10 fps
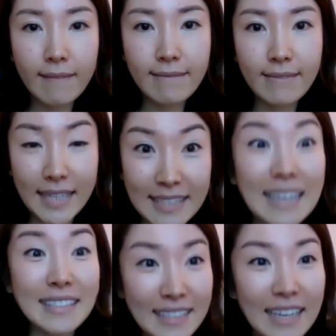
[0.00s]
for your teacher.
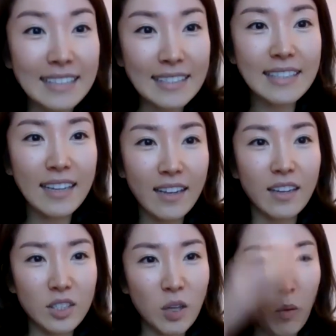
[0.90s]
Yes, yes.
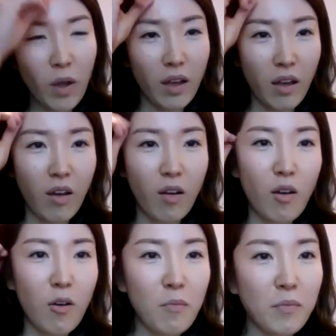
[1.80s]
So,
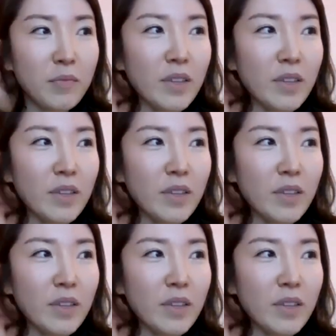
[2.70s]
um,